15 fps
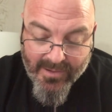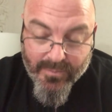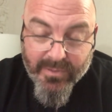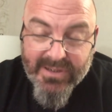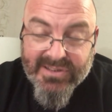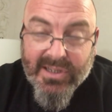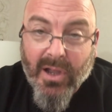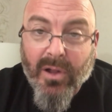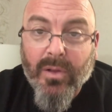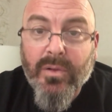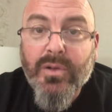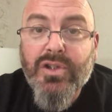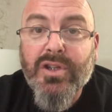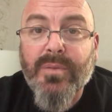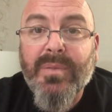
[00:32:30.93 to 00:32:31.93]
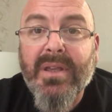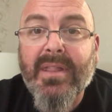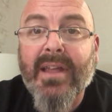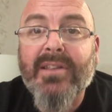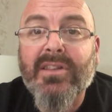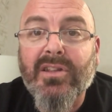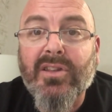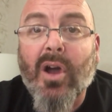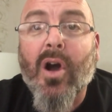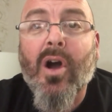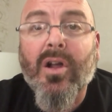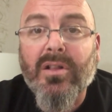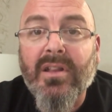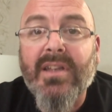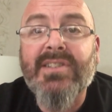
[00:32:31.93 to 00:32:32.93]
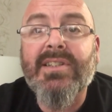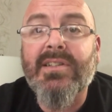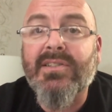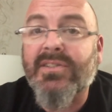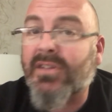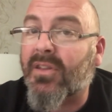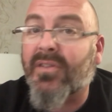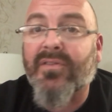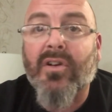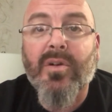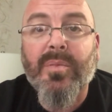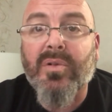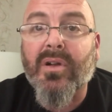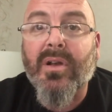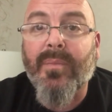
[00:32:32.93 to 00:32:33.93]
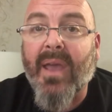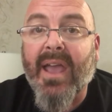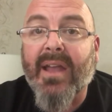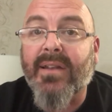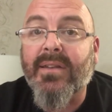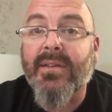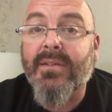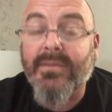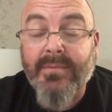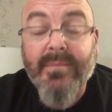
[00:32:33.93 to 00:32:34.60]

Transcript: result should be that the dog listens to the verbal command.